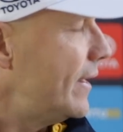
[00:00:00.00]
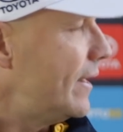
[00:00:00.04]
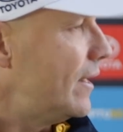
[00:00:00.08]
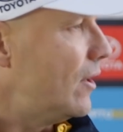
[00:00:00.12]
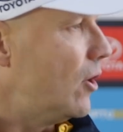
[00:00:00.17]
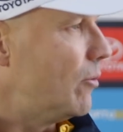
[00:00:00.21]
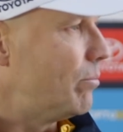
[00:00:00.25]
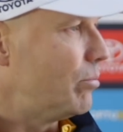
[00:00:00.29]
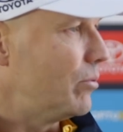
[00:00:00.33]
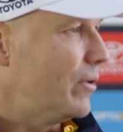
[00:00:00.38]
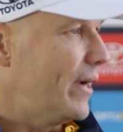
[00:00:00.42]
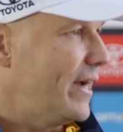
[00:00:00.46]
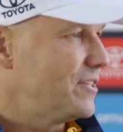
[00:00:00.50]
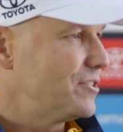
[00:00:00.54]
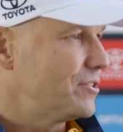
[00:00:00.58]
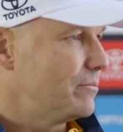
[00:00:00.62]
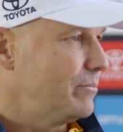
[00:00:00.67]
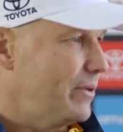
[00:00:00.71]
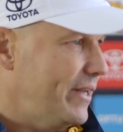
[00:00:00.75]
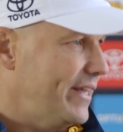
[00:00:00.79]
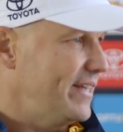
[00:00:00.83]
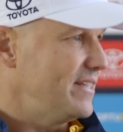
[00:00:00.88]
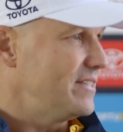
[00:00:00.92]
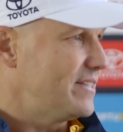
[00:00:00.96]

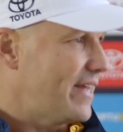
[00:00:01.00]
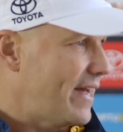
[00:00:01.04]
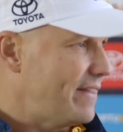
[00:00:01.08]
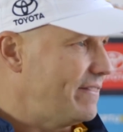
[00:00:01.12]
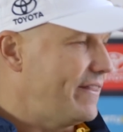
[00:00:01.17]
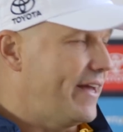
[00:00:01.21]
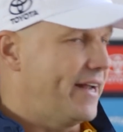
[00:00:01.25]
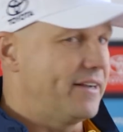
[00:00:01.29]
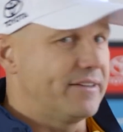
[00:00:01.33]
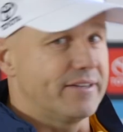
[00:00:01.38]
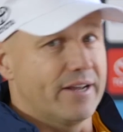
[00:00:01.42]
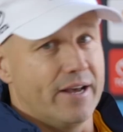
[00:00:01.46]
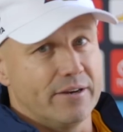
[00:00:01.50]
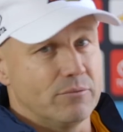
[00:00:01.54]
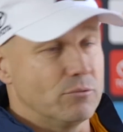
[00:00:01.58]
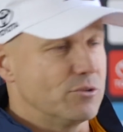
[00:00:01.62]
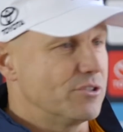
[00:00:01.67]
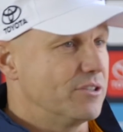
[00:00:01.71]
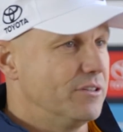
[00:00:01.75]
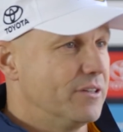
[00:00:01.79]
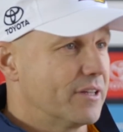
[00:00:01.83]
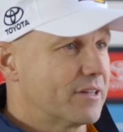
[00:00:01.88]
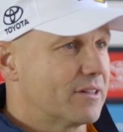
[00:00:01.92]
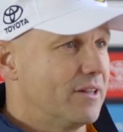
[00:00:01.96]
operation, but he's had that done,
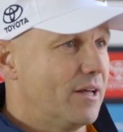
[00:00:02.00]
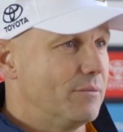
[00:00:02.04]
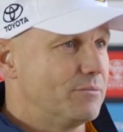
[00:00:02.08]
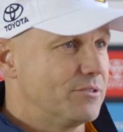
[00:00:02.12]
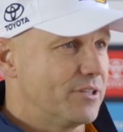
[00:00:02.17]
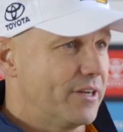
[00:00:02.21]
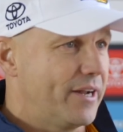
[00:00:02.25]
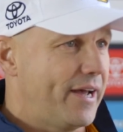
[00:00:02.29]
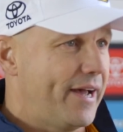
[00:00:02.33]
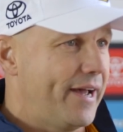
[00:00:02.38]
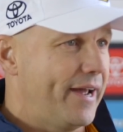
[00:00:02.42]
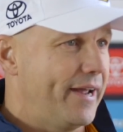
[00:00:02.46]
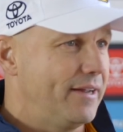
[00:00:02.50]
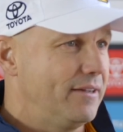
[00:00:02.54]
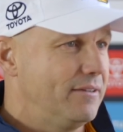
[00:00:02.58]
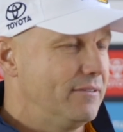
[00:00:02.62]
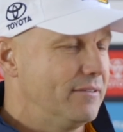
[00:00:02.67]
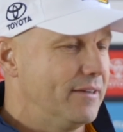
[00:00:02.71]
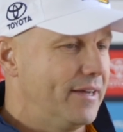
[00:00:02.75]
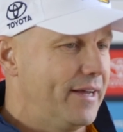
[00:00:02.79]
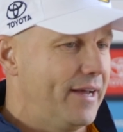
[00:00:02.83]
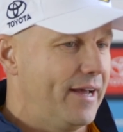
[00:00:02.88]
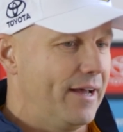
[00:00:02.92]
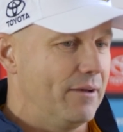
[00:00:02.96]
was in the club today,
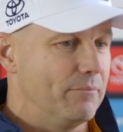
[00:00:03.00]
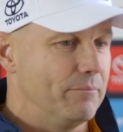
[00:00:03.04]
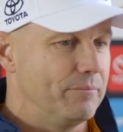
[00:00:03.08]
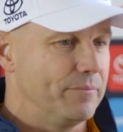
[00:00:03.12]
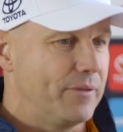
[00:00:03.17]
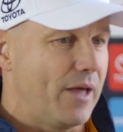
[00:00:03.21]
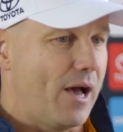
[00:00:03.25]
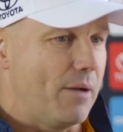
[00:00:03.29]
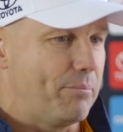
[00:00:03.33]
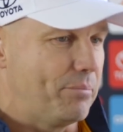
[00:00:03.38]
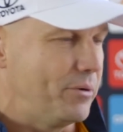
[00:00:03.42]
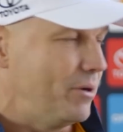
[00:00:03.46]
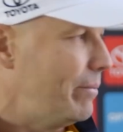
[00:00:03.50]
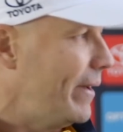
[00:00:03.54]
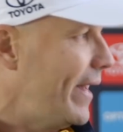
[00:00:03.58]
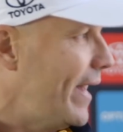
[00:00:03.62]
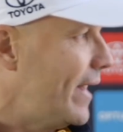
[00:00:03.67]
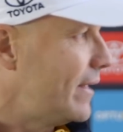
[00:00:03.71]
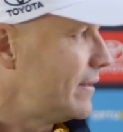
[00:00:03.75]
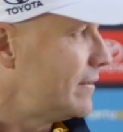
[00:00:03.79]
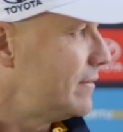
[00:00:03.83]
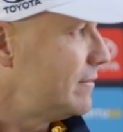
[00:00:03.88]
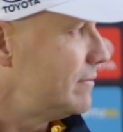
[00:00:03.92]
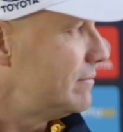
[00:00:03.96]
up and
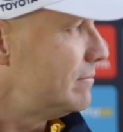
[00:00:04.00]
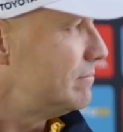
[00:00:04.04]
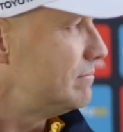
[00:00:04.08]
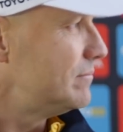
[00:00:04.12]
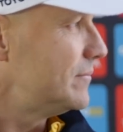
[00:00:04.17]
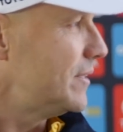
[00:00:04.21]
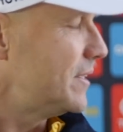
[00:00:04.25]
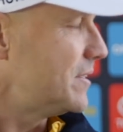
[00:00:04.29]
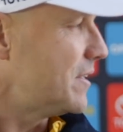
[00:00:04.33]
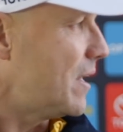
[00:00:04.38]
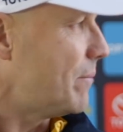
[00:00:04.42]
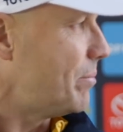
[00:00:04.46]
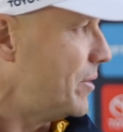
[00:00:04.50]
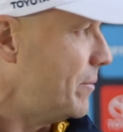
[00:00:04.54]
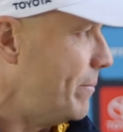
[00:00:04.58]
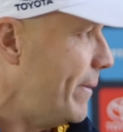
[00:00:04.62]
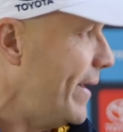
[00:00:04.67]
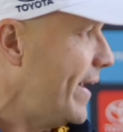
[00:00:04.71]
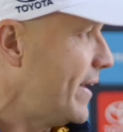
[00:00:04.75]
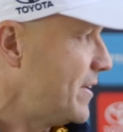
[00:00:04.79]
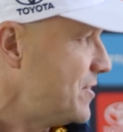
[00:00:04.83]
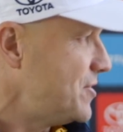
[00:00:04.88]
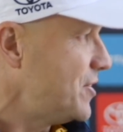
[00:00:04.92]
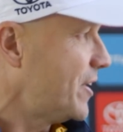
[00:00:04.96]
about as
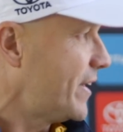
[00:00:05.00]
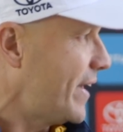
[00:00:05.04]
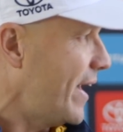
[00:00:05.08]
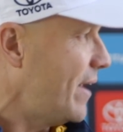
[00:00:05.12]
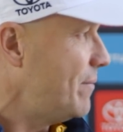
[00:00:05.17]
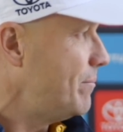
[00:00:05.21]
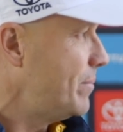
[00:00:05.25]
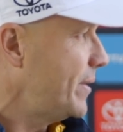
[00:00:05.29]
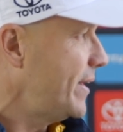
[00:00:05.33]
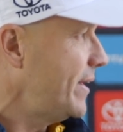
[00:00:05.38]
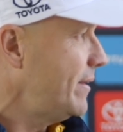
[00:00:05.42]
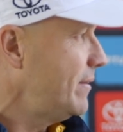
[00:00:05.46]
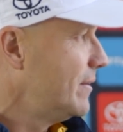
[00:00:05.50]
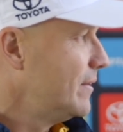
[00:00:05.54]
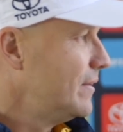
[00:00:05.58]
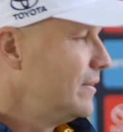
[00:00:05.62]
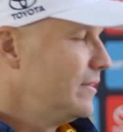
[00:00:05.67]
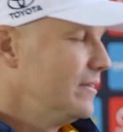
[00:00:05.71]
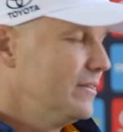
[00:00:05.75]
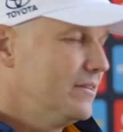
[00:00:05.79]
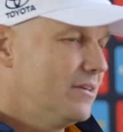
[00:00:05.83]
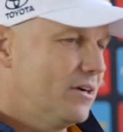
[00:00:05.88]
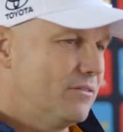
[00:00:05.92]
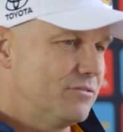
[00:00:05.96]
you can be.
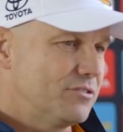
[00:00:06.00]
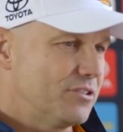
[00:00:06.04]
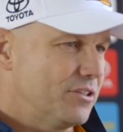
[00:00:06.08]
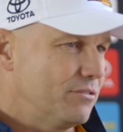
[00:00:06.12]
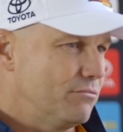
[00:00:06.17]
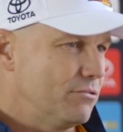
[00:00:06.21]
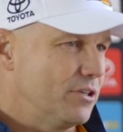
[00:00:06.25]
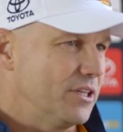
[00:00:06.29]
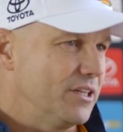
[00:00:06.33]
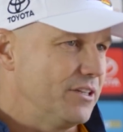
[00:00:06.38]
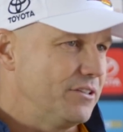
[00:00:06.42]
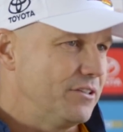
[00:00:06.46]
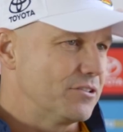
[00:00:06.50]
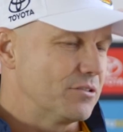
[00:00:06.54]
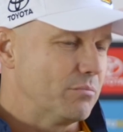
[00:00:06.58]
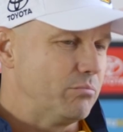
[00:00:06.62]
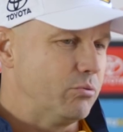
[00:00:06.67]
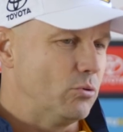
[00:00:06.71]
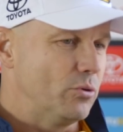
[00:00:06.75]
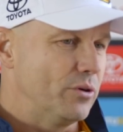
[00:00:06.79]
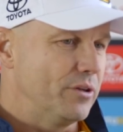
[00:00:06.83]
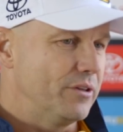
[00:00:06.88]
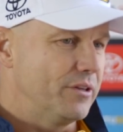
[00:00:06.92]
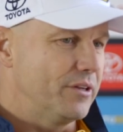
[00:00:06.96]
Obviously really
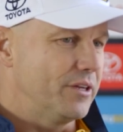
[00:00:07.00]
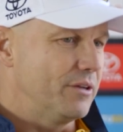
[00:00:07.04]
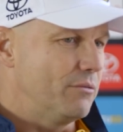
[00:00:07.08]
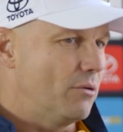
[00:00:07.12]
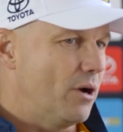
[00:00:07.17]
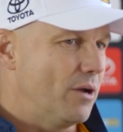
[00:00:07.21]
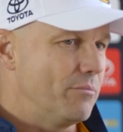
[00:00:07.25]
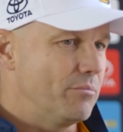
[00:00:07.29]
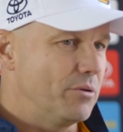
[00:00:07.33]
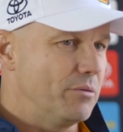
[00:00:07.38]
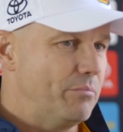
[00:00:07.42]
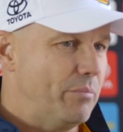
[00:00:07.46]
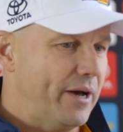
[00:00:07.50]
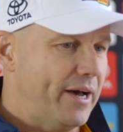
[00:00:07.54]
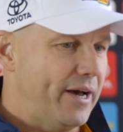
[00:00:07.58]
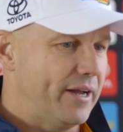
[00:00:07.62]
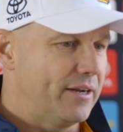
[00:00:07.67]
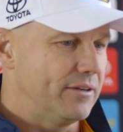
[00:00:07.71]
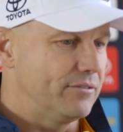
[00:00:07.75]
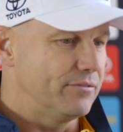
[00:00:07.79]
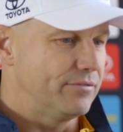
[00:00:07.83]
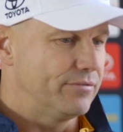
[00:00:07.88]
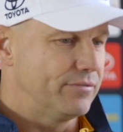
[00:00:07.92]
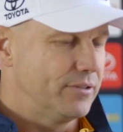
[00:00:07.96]
disappointed that he won't be
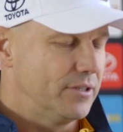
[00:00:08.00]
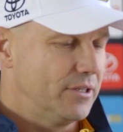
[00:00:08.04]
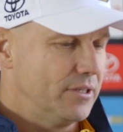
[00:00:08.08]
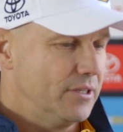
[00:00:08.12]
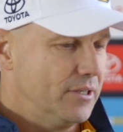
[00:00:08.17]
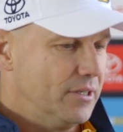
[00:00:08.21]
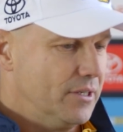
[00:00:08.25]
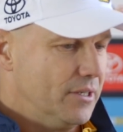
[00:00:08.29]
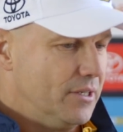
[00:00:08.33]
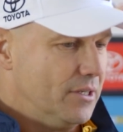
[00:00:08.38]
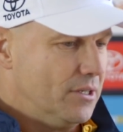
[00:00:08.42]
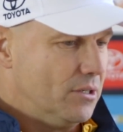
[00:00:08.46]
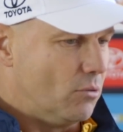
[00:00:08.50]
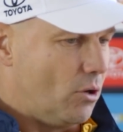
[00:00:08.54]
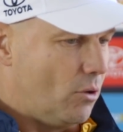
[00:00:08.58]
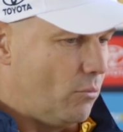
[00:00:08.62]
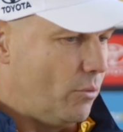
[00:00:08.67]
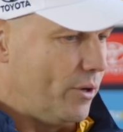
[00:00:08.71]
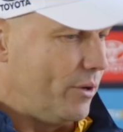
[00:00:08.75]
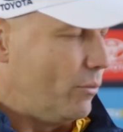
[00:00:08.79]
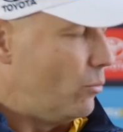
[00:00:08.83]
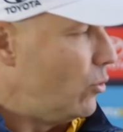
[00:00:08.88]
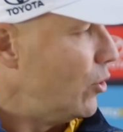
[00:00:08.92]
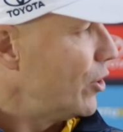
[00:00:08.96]
part of what
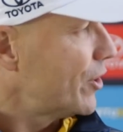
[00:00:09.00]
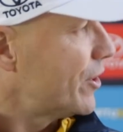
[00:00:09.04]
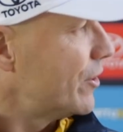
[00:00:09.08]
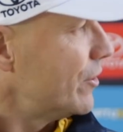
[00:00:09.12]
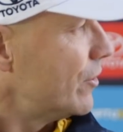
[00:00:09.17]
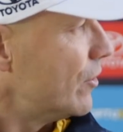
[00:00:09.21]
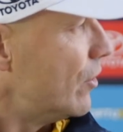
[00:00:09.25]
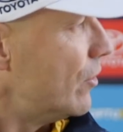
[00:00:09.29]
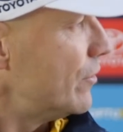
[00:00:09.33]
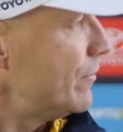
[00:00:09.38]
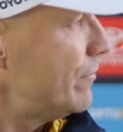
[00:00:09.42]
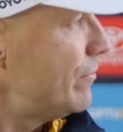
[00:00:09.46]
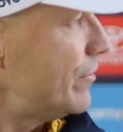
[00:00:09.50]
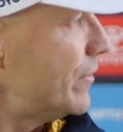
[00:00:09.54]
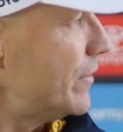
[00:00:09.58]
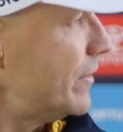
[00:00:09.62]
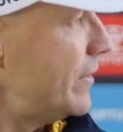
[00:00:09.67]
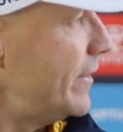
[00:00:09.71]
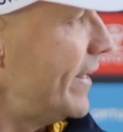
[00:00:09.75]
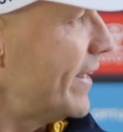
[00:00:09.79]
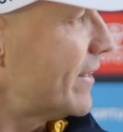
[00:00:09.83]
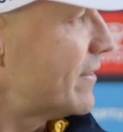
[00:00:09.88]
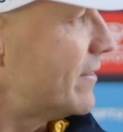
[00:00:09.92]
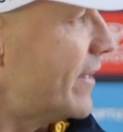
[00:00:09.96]
we're working on for
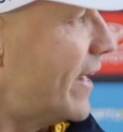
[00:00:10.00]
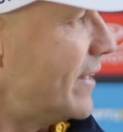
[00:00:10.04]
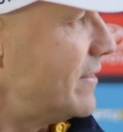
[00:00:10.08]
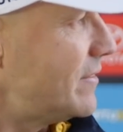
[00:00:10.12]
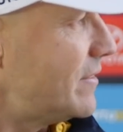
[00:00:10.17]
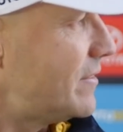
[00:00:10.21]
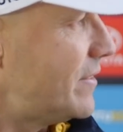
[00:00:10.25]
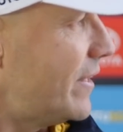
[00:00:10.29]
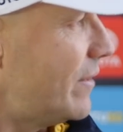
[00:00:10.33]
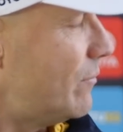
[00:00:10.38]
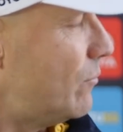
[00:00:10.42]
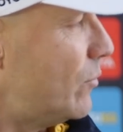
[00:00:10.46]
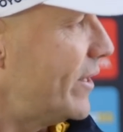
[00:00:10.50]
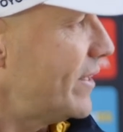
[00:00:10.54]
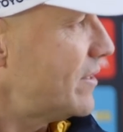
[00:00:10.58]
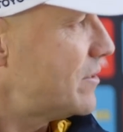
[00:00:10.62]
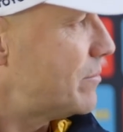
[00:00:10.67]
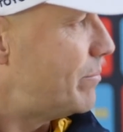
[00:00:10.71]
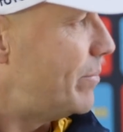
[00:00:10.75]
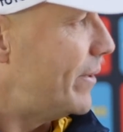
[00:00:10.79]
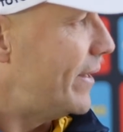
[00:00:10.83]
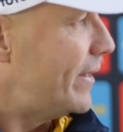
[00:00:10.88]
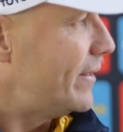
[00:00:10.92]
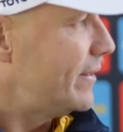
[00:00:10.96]
the next 8 to 10
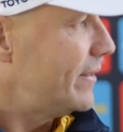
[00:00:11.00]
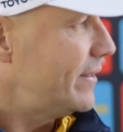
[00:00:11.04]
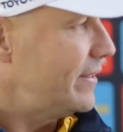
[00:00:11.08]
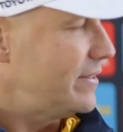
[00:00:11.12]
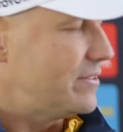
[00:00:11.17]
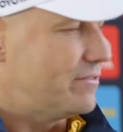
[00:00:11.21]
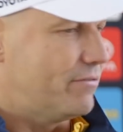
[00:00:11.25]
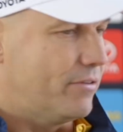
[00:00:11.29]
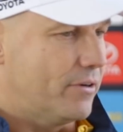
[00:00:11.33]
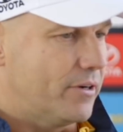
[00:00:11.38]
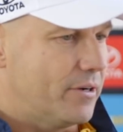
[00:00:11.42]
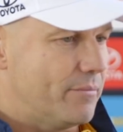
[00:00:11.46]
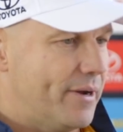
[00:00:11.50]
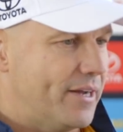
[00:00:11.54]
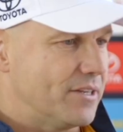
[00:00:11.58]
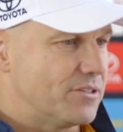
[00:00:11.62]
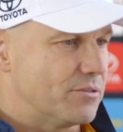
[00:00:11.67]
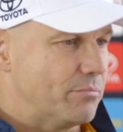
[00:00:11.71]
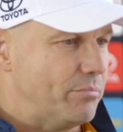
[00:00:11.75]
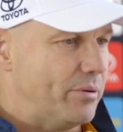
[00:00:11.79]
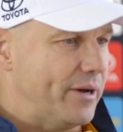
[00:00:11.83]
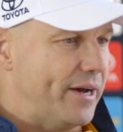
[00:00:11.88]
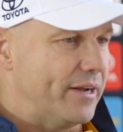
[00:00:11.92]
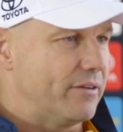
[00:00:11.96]
weeks, but he's very
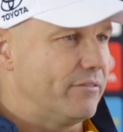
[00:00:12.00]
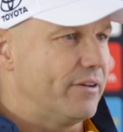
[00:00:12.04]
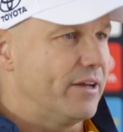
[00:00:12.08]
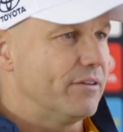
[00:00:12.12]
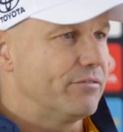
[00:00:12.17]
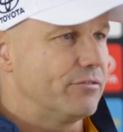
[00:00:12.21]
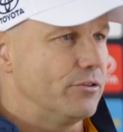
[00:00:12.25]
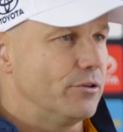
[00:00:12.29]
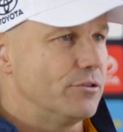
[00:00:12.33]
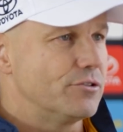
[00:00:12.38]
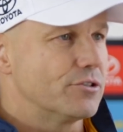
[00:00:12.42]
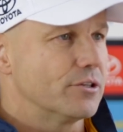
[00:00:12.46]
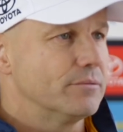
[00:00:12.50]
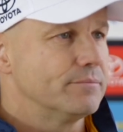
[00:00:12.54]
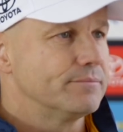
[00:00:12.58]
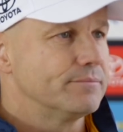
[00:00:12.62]
much a part of our future.